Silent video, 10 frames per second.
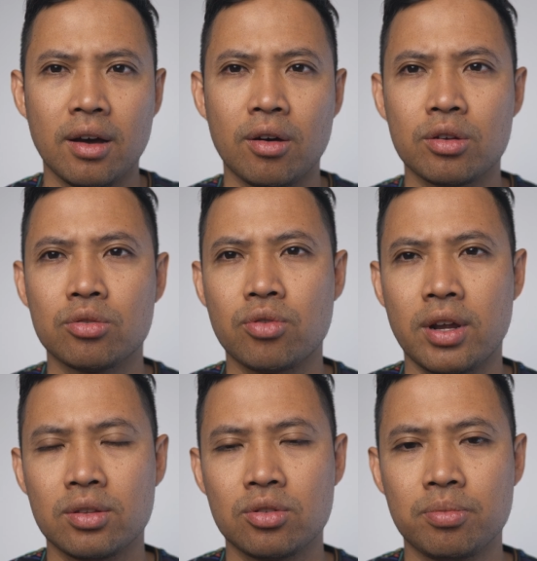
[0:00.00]
or you
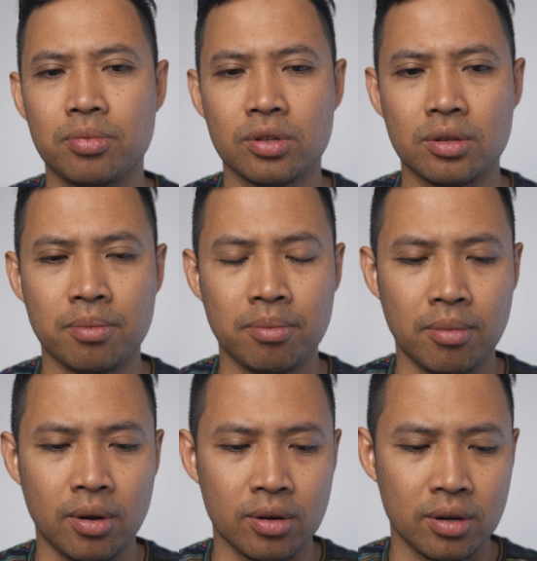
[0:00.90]
try to put
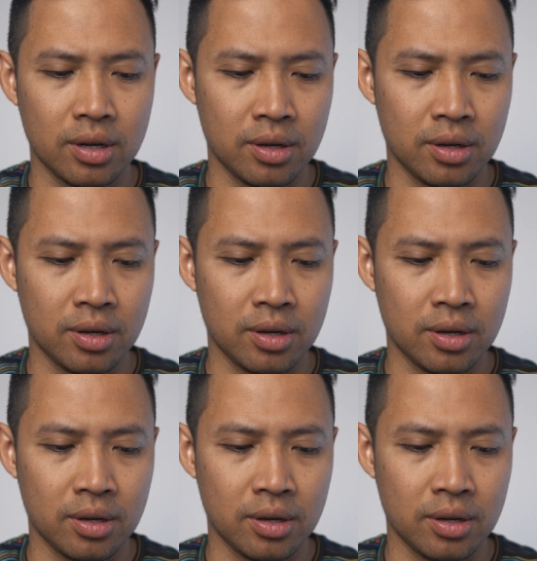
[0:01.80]
more